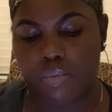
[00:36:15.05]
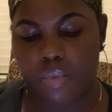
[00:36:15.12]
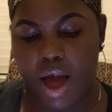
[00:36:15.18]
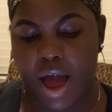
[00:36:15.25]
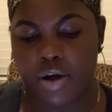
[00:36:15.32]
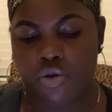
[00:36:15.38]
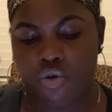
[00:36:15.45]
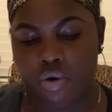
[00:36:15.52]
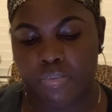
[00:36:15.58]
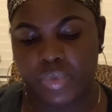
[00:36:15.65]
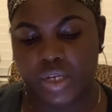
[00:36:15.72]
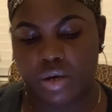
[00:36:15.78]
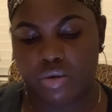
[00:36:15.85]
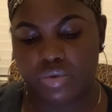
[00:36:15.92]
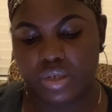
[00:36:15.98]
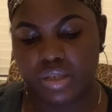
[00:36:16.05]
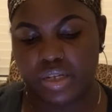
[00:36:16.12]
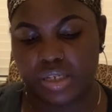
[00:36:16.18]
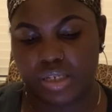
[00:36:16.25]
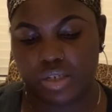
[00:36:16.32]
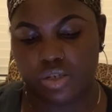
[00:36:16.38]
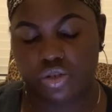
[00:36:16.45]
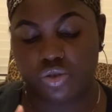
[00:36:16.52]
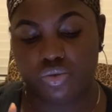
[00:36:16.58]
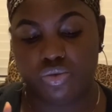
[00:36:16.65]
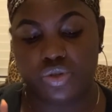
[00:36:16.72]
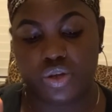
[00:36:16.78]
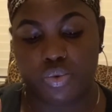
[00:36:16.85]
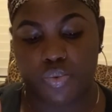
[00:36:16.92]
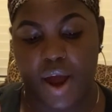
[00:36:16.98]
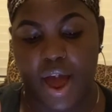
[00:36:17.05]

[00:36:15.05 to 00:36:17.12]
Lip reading: I normally only listen to the